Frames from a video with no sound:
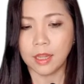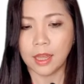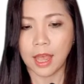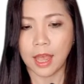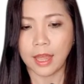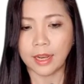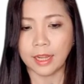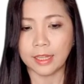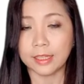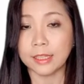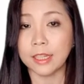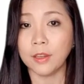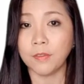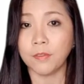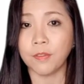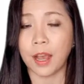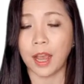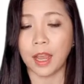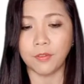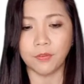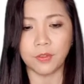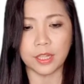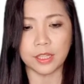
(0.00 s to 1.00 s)
And then
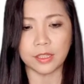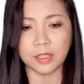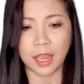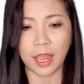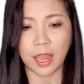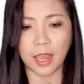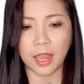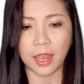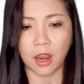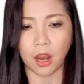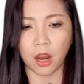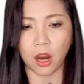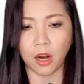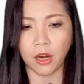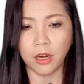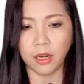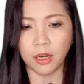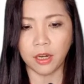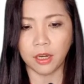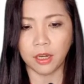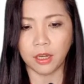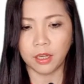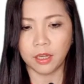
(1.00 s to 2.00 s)
T5 is AR